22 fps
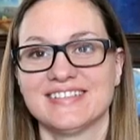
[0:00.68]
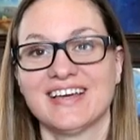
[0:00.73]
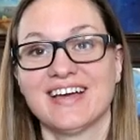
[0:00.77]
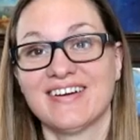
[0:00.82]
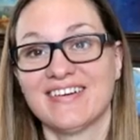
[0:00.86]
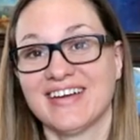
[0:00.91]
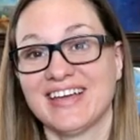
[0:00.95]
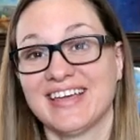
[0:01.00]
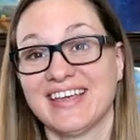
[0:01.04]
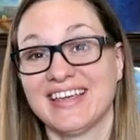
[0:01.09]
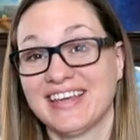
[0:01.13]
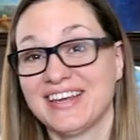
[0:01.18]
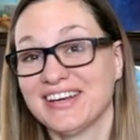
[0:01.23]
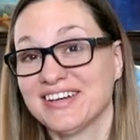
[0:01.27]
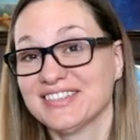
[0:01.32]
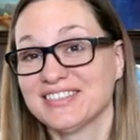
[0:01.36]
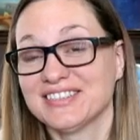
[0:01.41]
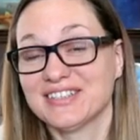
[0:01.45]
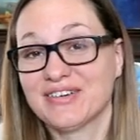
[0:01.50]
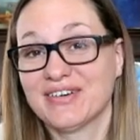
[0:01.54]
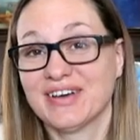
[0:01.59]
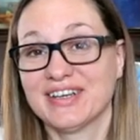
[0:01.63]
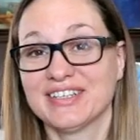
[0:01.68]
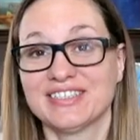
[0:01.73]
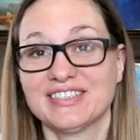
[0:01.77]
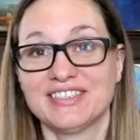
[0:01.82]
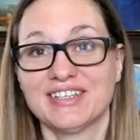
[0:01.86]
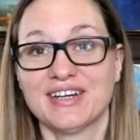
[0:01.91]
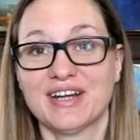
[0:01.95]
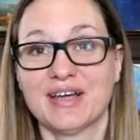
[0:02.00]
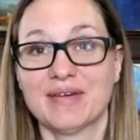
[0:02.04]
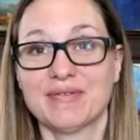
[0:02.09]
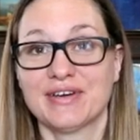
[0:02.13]
All right, here's a
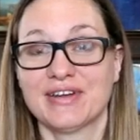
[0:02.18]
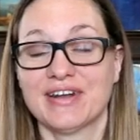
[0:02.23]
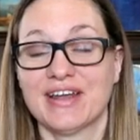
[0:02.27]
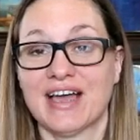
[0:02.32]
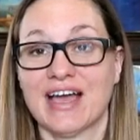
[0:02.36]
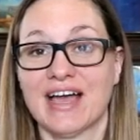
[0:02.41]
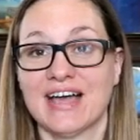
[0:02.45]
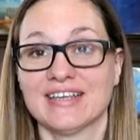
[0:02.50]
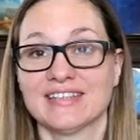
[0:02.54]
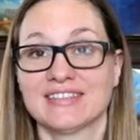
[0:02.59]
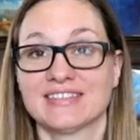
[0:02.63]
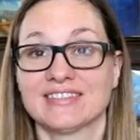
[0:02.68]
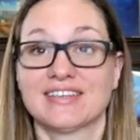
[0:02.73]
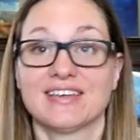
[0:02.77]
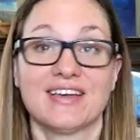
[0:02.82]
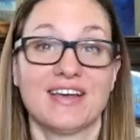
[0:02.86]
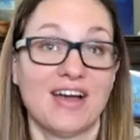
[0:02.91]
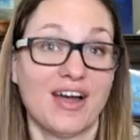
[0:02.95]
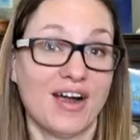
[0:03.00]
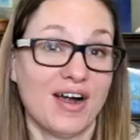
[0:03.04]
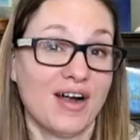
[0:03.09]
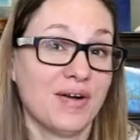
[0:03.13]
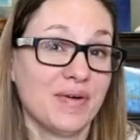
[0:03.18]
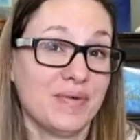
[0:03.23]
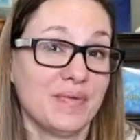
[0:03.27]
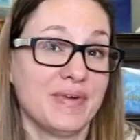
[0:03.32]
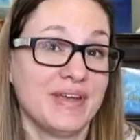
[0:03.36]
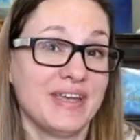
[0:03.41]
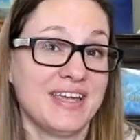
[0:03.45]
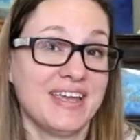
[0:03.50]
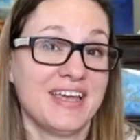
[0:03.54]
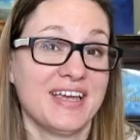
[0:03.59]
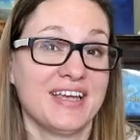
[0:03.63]
question I'm going to ask. Are
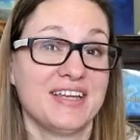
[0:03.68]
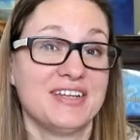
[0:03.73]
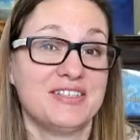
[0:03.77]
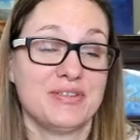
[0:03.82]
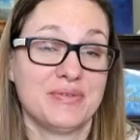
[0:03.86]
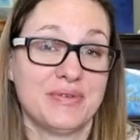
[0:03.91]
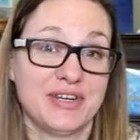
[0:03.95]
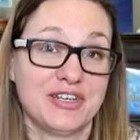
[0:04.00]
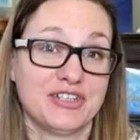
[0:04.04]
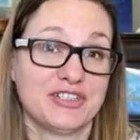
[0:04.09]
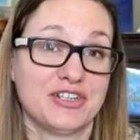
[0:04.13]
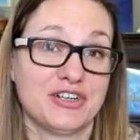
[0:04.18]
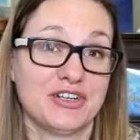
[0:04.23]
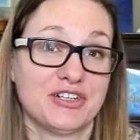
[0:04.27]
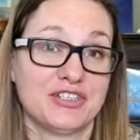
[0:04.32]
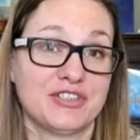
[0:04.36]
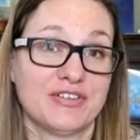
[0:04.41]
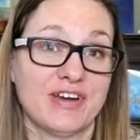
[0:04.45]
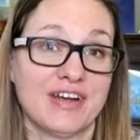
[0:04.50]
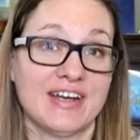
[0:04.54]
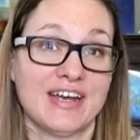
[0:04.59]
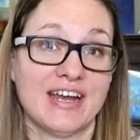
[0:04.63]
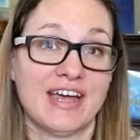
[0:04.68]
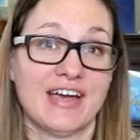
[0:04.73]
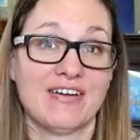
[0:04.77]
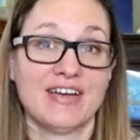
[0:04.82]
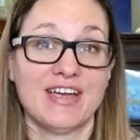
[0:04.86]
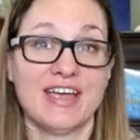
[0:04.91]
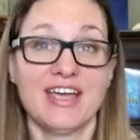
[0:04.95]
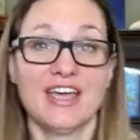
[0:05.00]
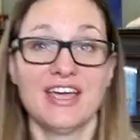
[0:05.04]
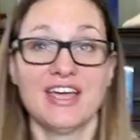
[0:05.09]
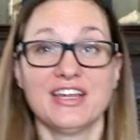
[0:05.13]
we doing church right now?
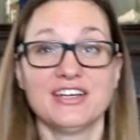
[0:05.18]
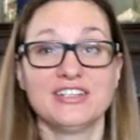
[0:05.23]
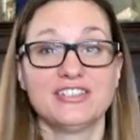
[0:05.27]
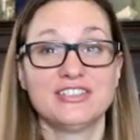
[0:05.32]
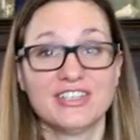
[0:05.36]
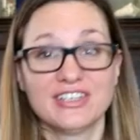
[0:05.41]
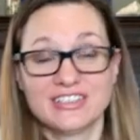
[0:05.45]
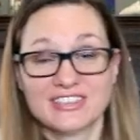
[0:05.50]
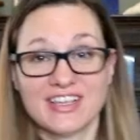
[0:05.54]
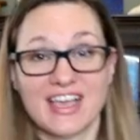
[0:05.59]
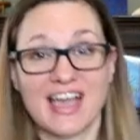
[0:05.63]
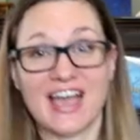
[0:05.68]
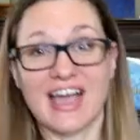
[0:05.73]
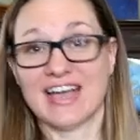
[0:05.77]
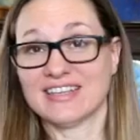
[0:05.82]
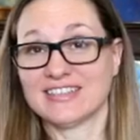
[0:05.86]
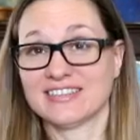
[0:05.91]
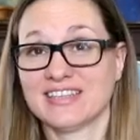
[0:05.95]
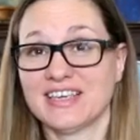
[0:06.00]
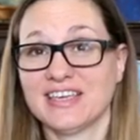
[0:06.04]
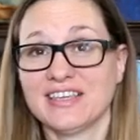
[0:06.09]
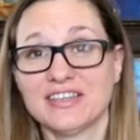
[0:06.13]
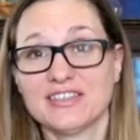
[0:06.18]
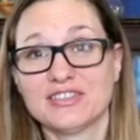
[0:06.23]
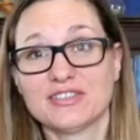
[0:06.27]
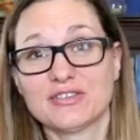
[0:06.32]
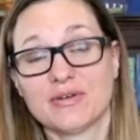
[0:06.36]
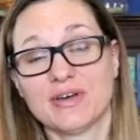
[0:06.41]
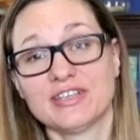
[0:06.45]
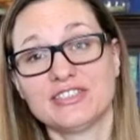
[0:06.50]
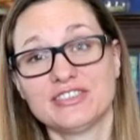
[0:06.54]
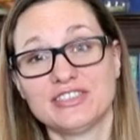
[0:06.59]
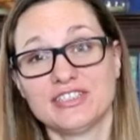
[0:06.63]
Just asking this
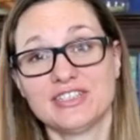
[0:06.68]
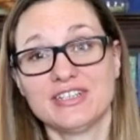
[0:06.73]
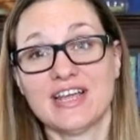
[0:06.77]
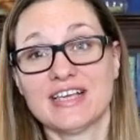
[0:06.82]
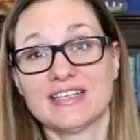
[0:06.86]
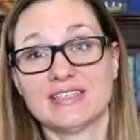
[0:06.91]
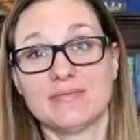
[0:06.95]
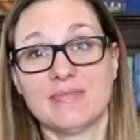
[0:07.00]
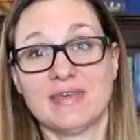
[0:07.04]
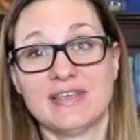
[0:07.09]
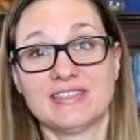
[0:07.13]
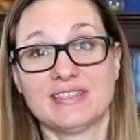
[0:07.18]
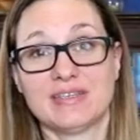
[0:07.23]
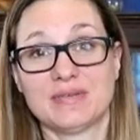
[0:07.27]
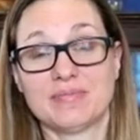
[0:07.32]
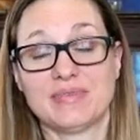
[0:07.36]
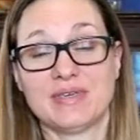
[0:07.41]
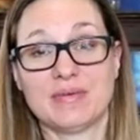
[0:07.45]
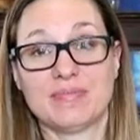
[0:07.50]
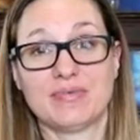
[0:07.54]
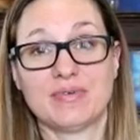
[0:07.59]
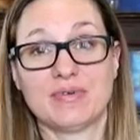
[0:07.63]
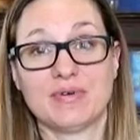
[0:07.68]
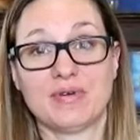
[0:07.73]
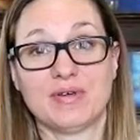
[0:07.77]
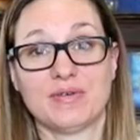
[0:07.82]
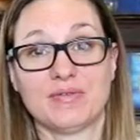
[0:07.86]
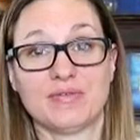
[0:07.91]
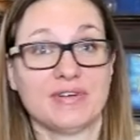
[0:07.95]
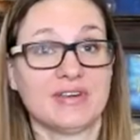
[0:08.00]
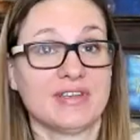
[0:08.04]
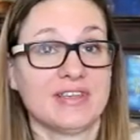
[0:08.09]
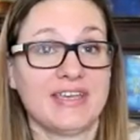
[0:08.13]
question has made some
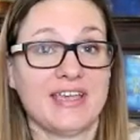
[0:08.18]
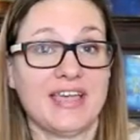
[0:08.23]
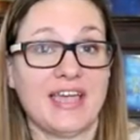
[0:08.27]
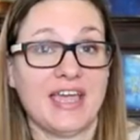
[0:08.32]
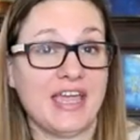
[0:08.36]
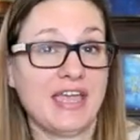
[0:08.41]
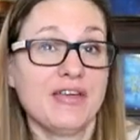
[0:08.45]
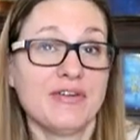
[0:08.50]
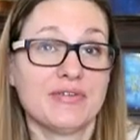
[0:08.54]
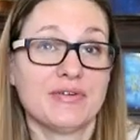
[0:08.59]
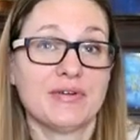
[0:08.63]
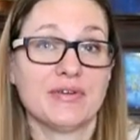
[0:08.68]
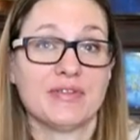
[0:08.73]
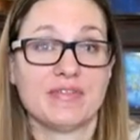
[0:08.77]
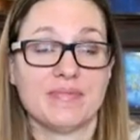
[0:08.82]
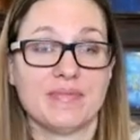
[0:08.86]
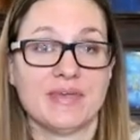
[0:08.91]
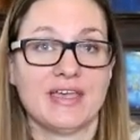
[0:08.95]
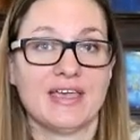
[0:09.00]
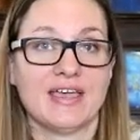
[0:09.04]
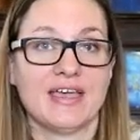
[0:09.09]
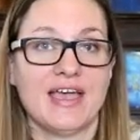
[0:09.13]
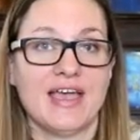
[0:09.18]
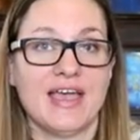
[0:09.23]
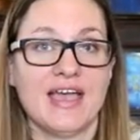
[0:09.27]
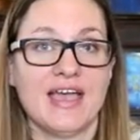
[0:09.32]
people really angry with me.